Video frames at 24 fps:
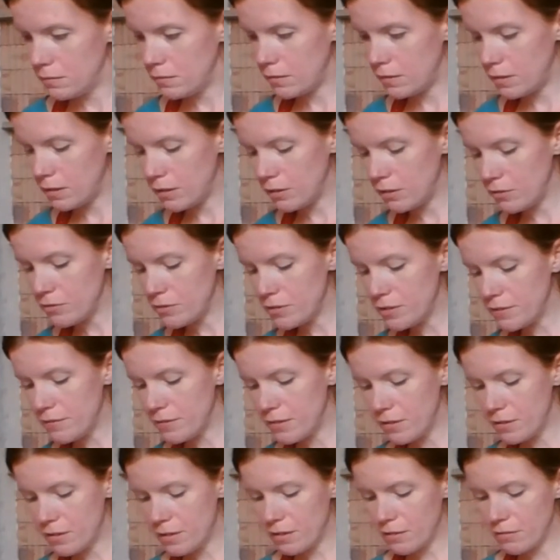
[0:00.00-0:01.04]
And those of
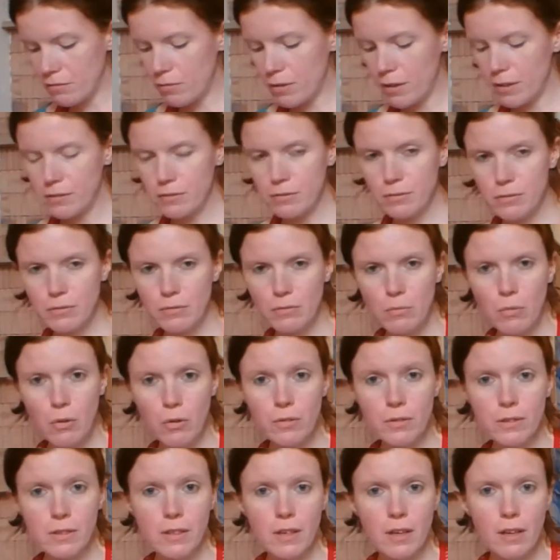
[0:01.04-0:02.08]
you that have worked with
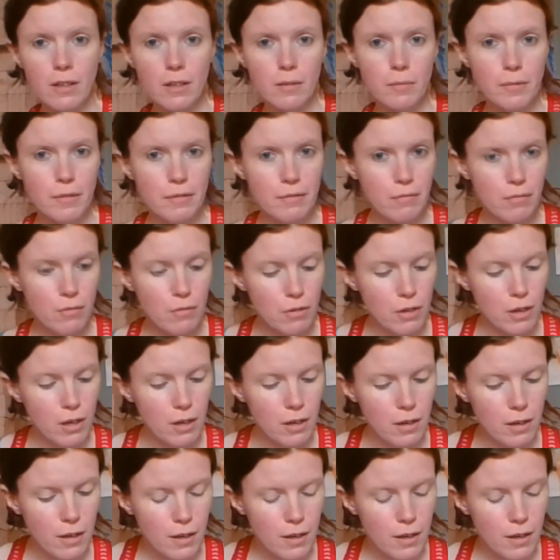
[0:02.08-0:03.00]
watercolour before